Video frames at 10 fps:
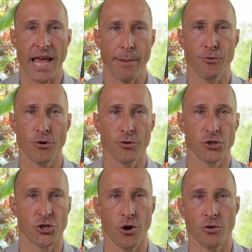
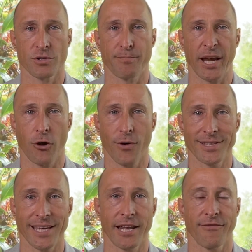Taproot shows
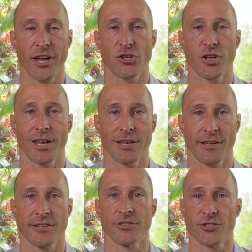Bitcoin's innovation
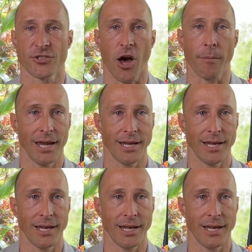doesn't stop.